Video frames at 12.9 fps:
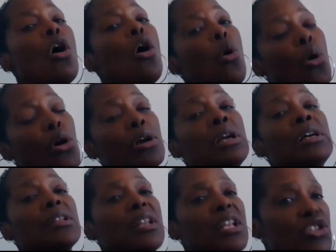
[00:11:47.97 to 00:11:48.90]
Or
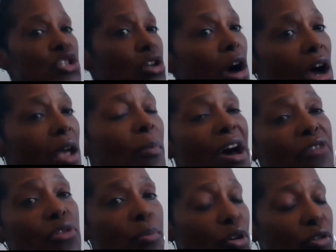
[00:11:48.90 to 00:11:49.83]
let's talk about
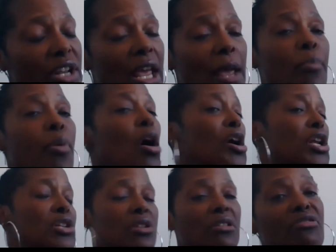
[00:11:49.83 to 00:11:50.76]
the birthday
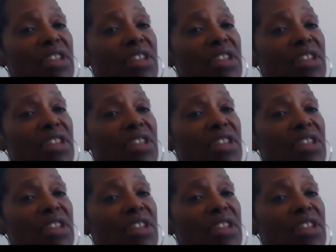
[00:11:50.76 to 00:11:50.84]
parties or